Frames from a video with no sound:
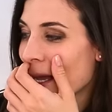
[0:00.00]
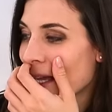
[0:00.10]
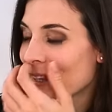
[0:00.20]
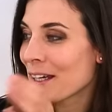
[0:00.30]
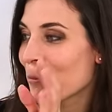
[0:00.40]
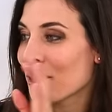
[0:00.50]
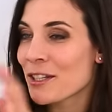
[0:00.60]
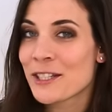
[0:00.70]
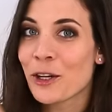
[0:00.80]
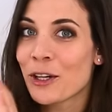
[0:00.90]
I think I'm
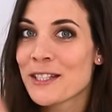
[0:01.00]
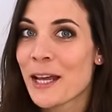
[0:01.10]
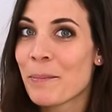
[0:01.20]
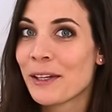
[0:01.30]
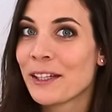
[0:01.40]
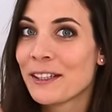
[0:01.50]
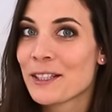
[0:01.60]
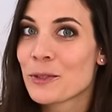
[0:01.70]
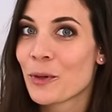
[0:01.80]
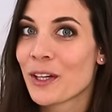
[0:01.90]
gonna start assembling
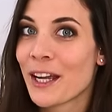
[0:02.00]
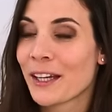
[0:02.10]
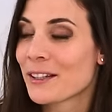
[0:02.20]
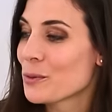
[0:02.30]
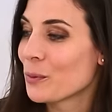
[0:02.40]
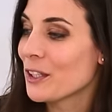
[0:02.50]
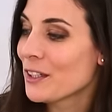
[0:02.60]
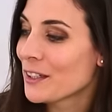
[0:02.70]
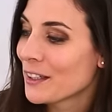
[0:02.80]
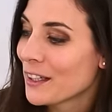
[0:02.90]
this one next
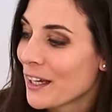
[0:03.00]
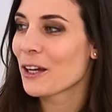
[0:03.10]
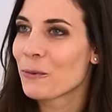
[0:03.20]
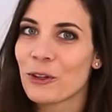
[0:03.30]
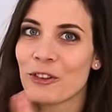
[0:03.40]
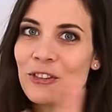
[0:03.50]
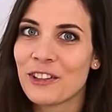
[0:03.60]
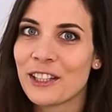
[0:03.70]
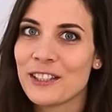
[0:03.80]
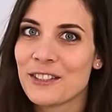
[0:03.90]
week. I watched
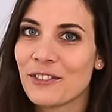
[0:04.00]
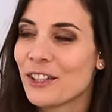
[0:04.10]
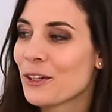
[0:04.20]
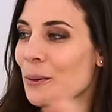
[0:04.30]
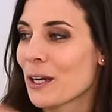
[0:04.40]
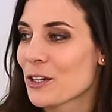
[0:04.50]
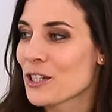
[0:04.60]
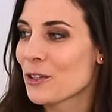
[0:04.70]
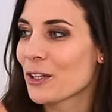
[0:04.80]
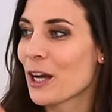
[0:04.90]
Vicky's video
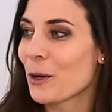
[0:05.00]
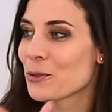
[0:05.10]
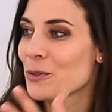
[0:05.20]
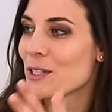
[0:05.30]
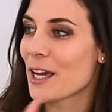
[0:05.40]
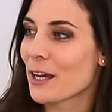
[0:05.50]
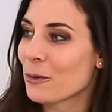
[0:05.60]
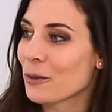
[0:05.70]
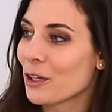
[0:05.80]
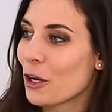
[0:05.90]
actually on how to
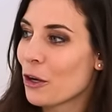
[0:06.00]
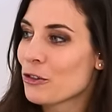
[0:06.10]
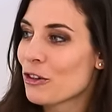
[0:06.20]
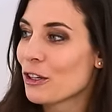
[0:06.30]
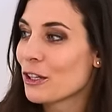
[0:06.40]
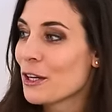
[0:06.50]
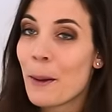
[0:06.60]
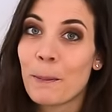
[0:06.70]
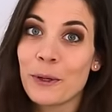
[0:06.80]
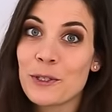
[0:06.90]
tackle the larger
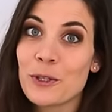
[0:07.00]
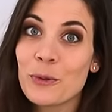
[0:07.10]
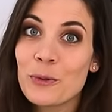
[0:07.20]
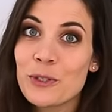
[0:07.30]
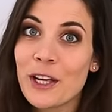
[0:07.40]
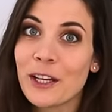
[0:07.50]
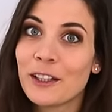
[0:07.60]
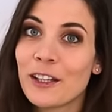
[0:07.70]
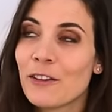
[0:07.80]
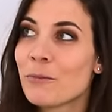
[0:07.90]
puzzles, and
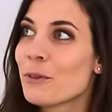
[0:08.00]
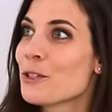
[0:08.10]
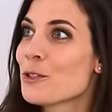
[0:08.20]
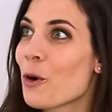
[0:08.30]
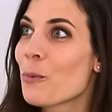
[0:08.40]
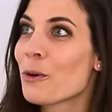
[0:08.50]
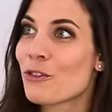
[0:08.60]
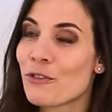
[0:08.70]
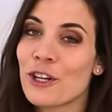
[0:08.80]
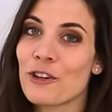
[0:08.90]
it gave me so
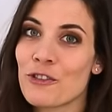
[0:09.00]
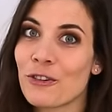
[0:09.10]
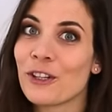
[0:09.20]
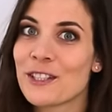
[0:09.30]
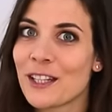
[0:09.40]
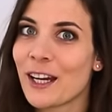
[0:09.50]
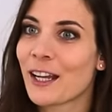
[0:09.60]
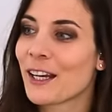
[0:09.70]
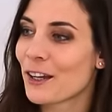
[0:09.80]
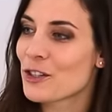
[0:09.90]
much reassurance that I
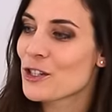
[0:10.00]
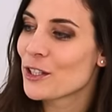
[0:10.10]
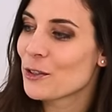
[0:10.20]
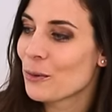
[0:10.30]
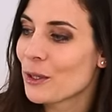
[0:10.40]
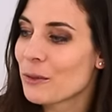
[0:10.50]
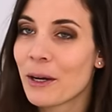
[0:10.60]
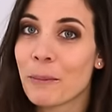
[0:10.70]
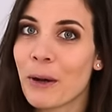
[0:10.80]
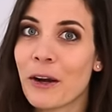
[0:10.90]
can actually do it.
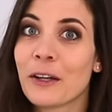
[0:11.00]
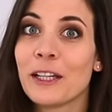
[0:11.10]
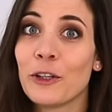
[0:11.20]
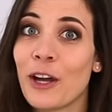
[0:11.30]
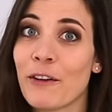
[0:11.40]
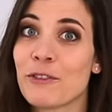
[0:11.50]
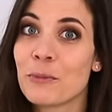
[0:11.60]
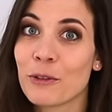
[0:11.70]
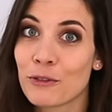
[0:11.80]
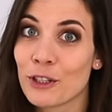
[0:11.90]
But apparently you have to
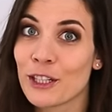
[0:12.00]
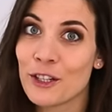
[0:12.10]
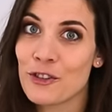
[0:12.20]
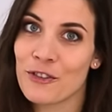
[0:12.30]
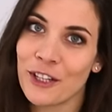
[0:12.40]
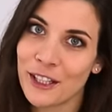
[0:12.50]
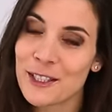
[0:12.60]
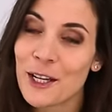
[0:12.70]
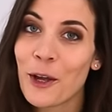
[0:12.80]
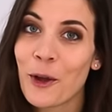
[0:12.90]
be really strict